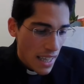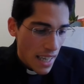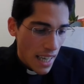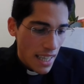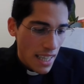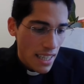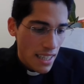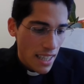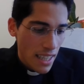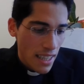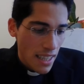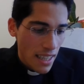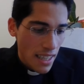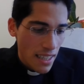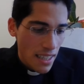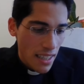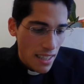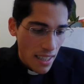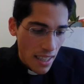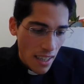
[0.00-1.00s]
And he said
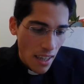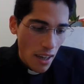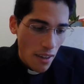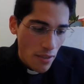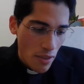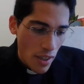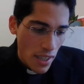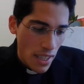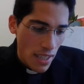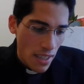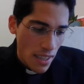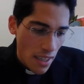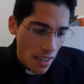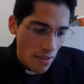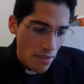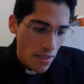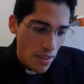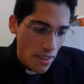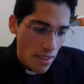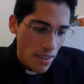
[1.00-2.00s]
this, he said, after I
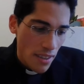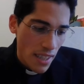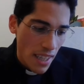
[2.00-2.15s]
discovered